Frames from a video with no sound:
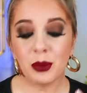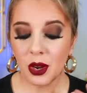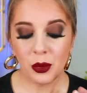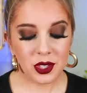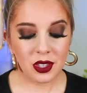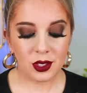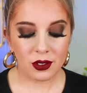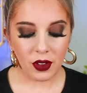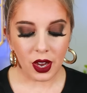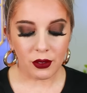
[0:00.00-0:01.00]
But I will say this is
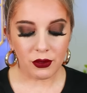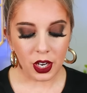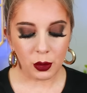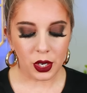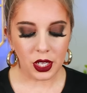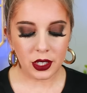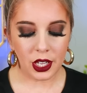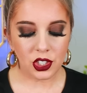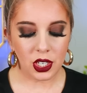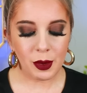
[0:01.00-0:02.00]
a very, very pretty
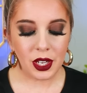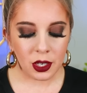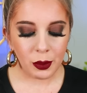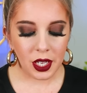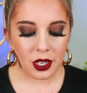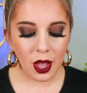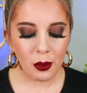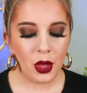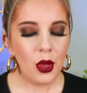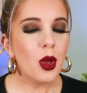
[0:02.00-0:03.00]
collection. Am I going to pick it up?